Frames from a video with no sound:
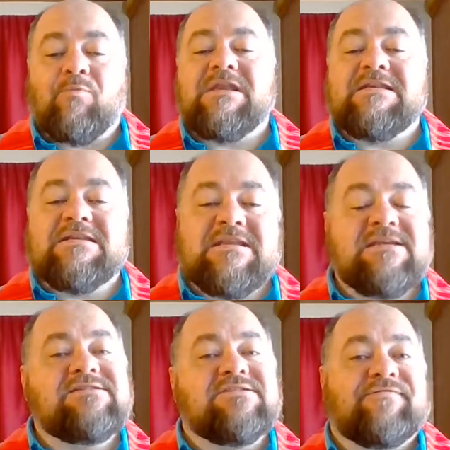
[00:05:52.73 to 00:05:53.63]
We
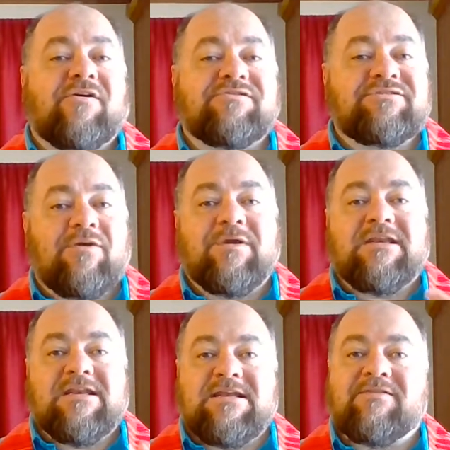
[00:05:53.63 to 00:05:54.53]
need diversity. We
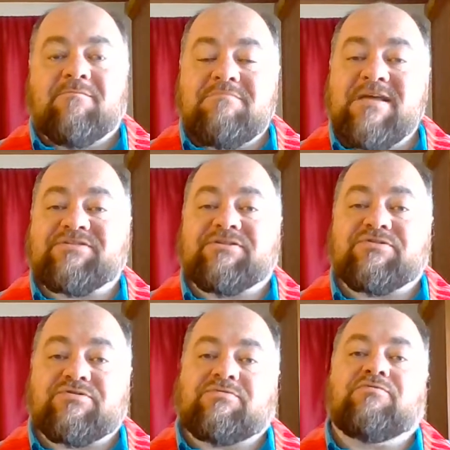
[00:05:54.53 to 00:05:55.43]
need the mix to
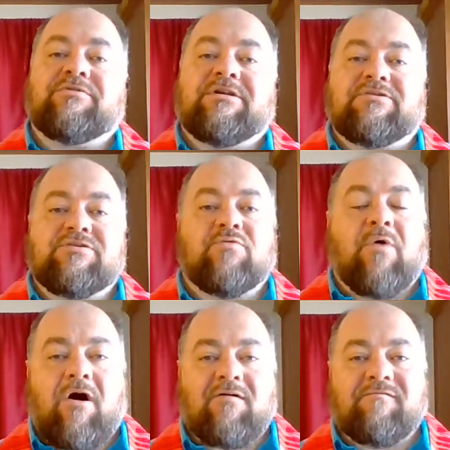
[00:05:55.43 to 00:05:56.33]
truly do
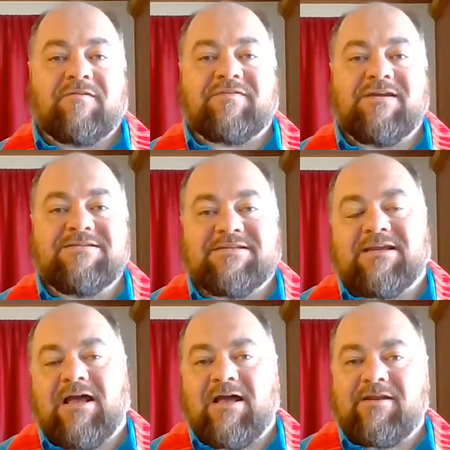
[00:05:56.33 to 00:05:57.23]
all of the things that
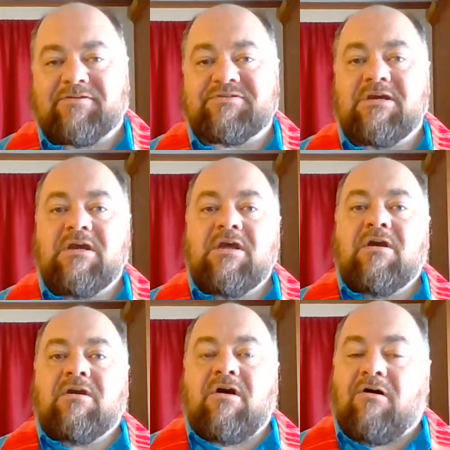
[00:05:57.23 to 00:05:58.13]
God has
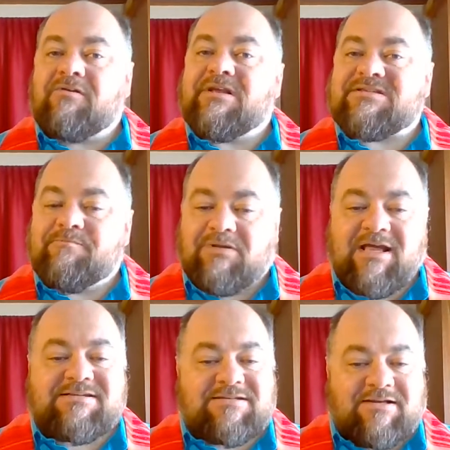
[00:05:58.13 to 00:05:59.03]
called us and
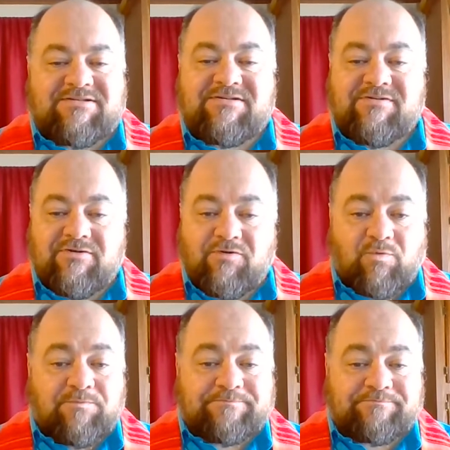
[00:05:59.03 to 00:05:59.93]
blessed us to do.